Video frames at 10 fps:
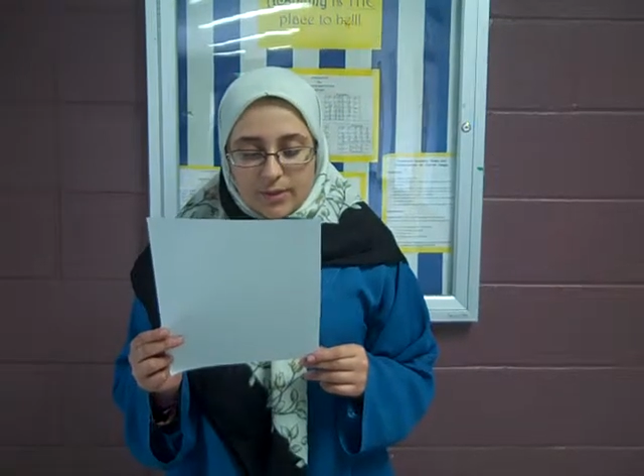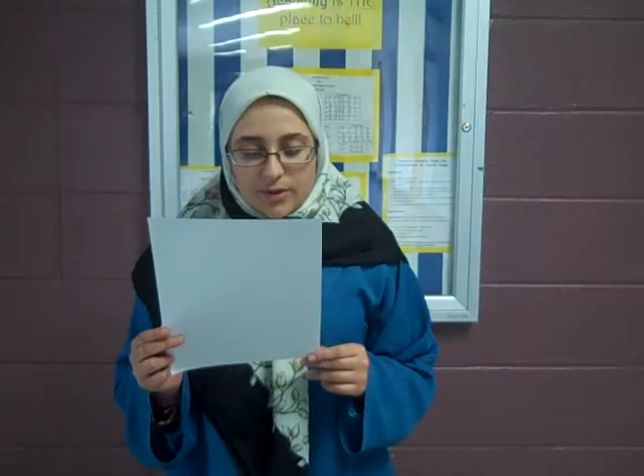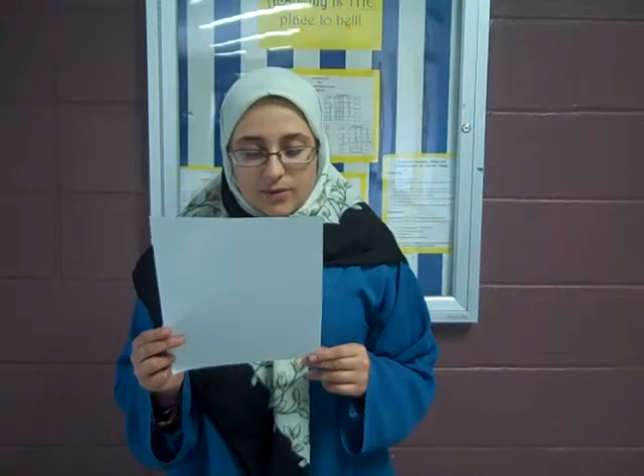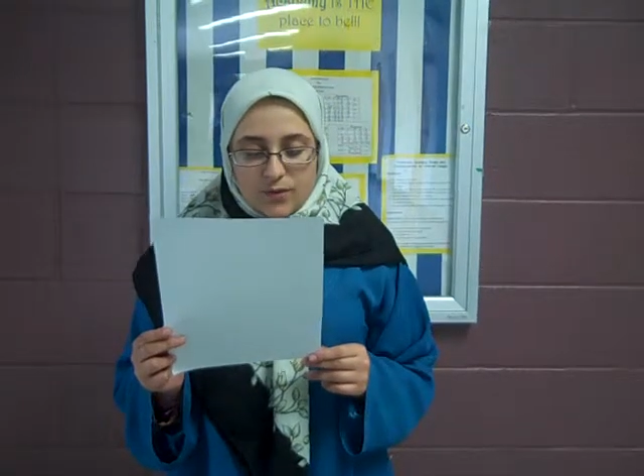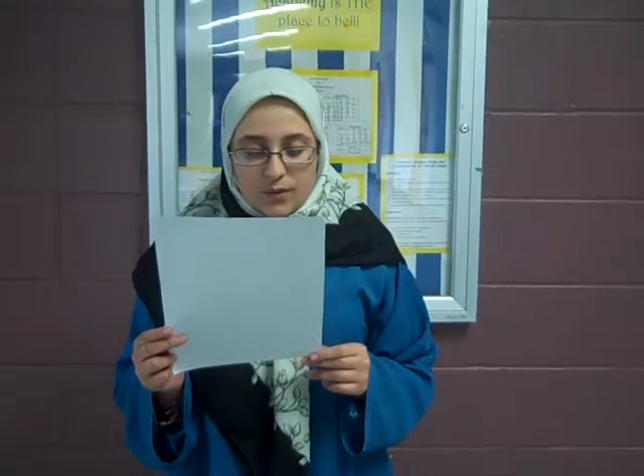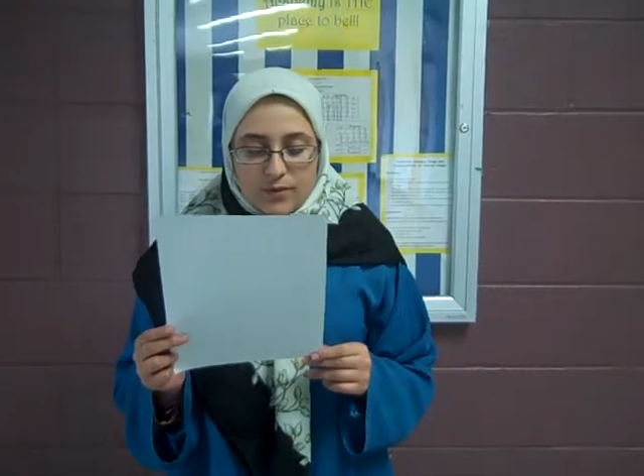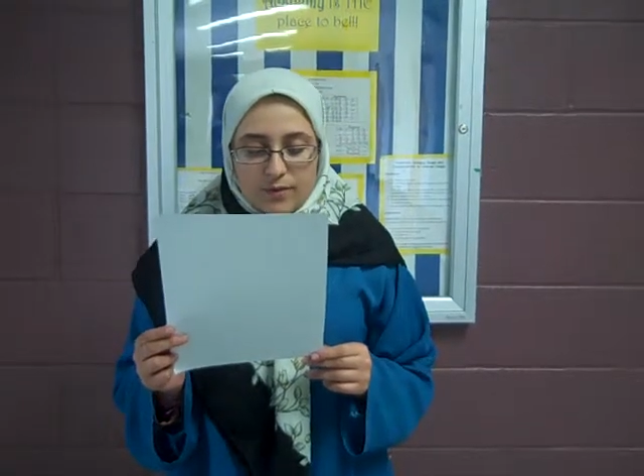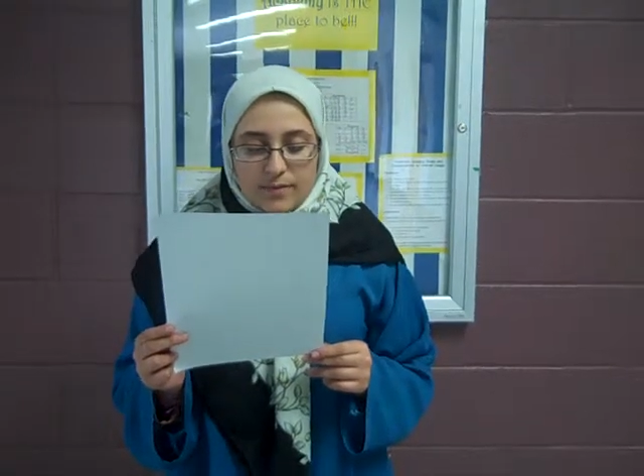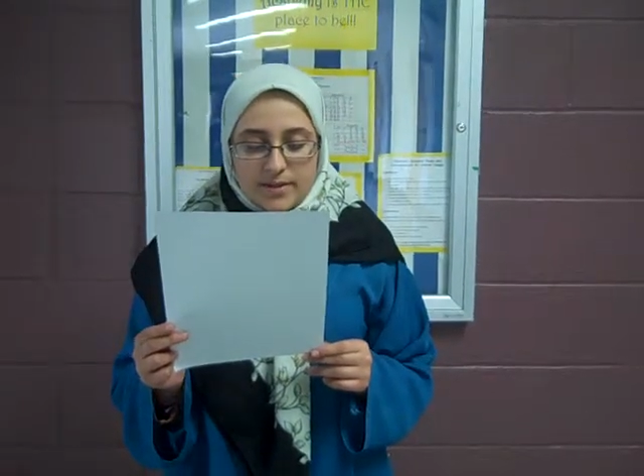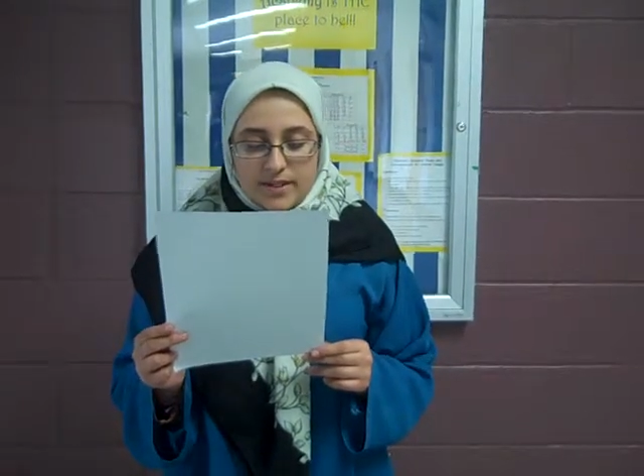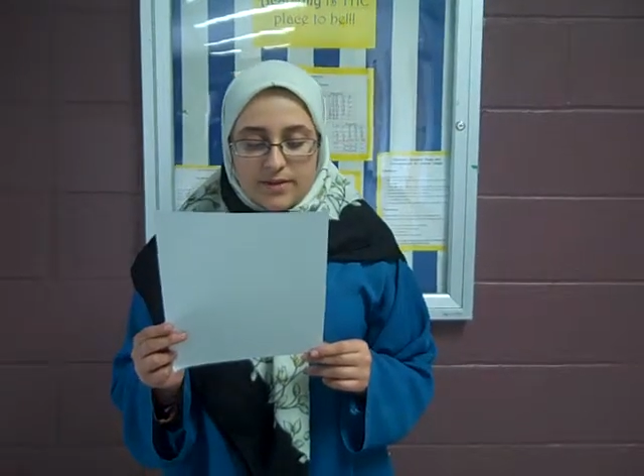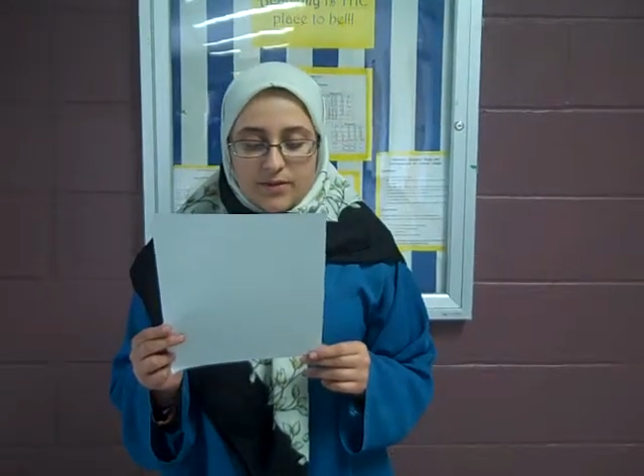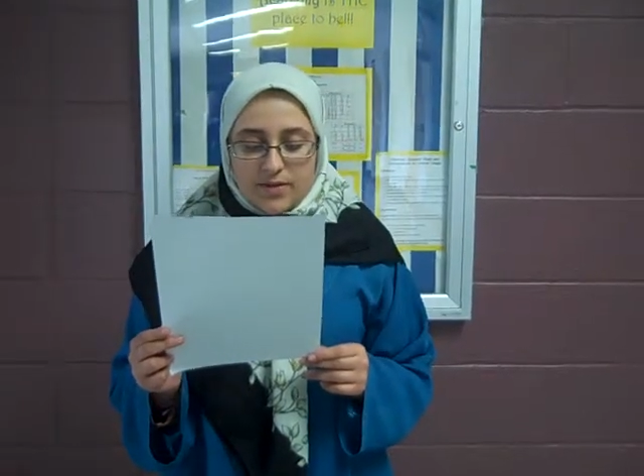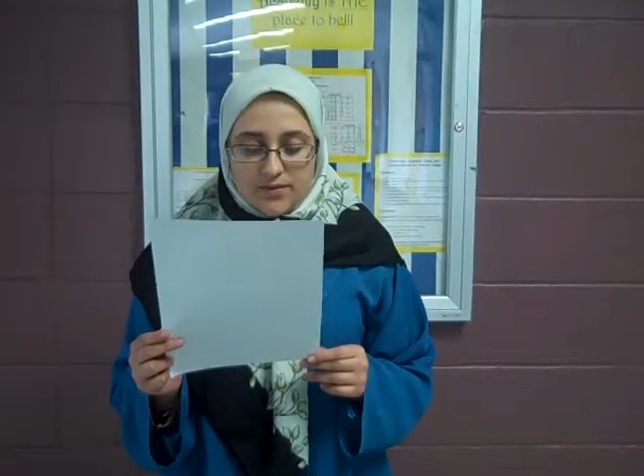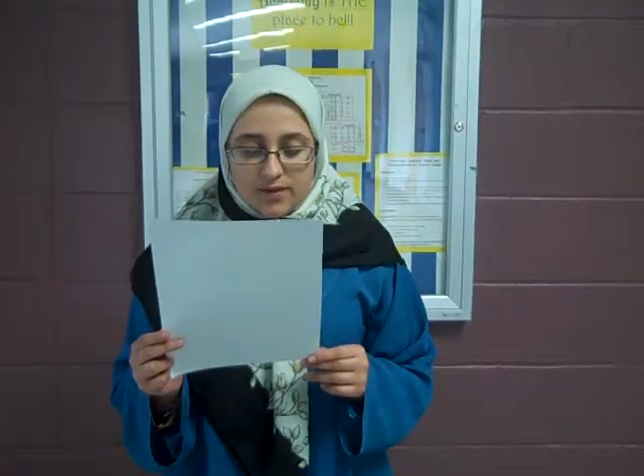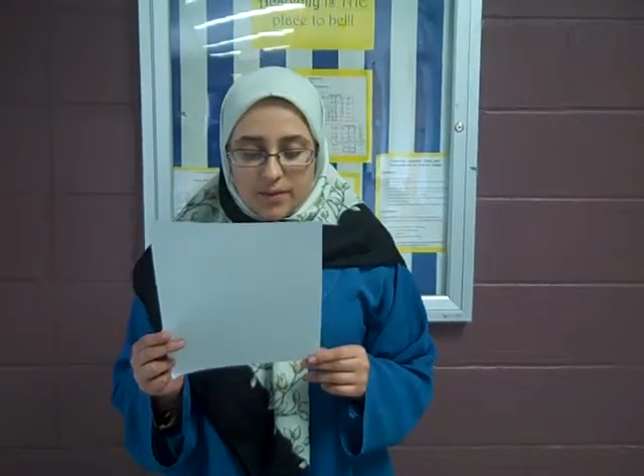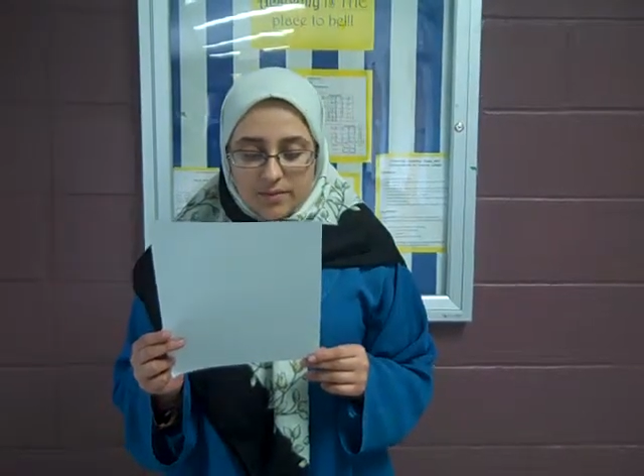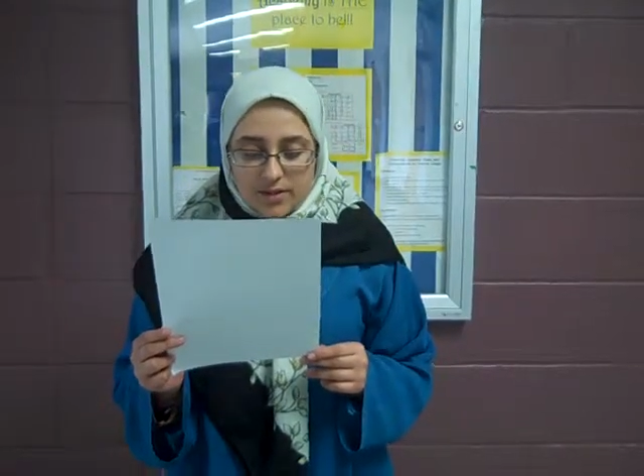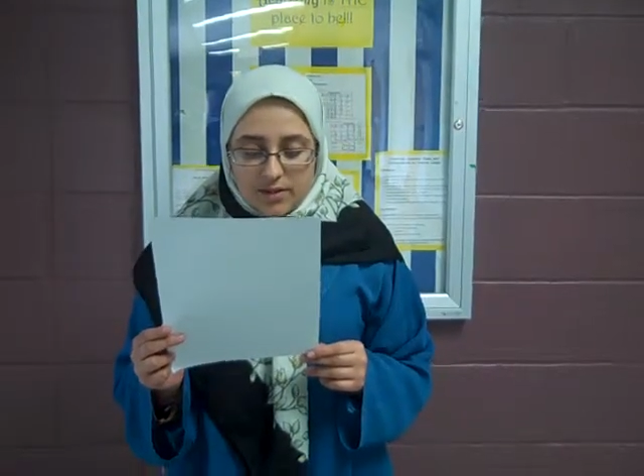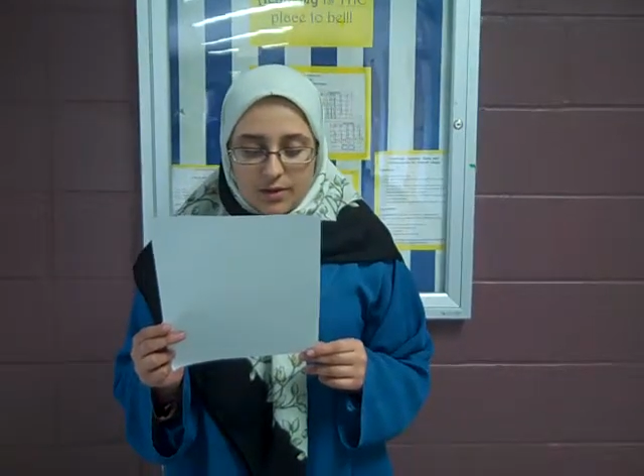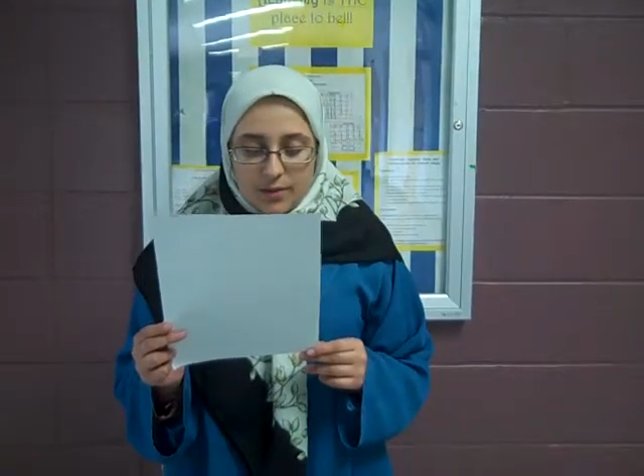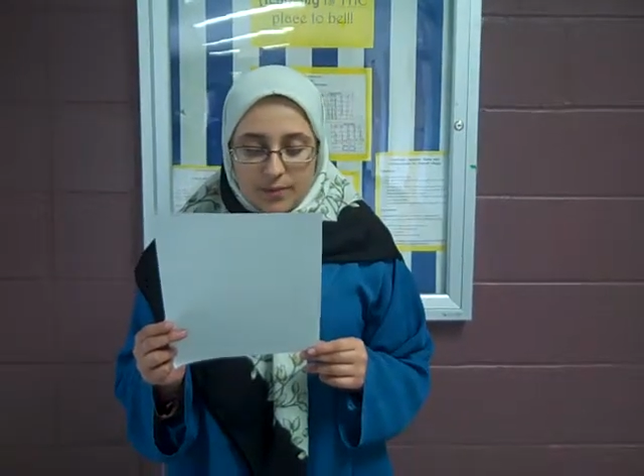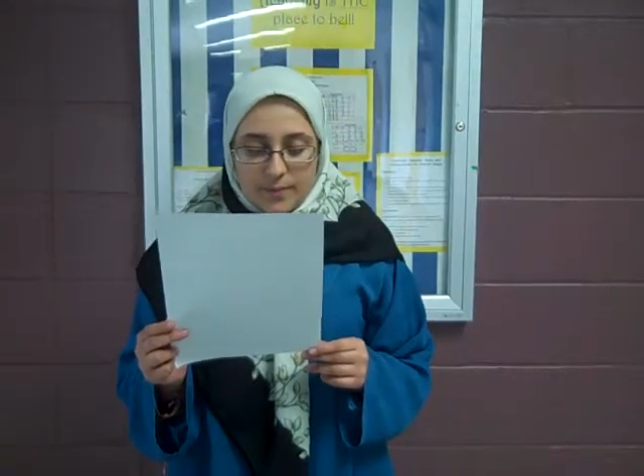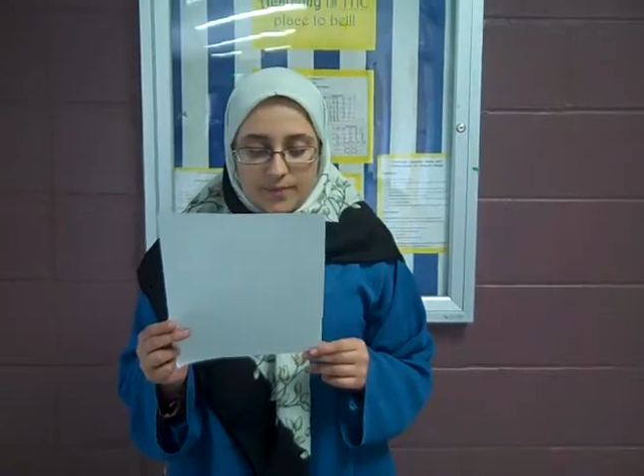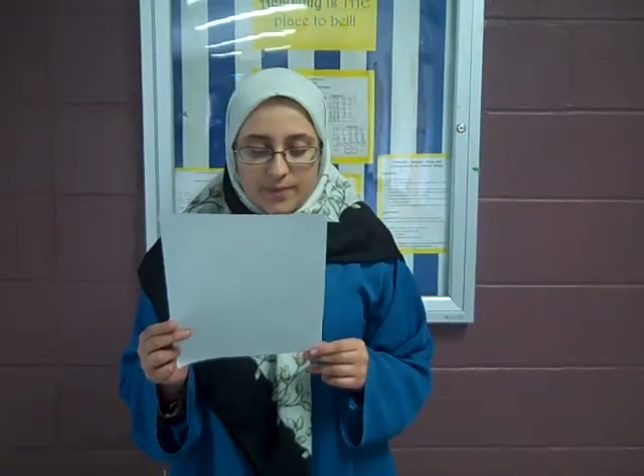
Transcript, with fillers: burst forth from the sleeve of his voluminous cloak.